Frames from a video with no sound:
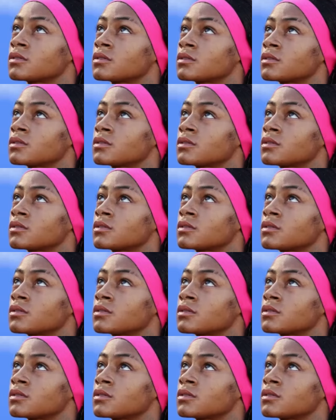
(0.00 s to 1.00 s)

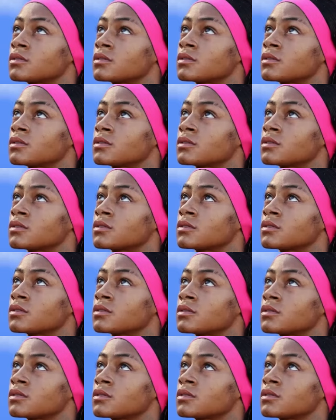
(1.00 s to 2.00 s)

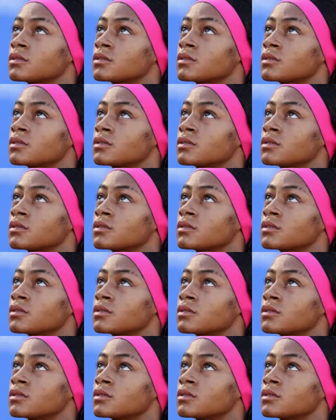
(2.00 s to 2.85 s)
[no speech]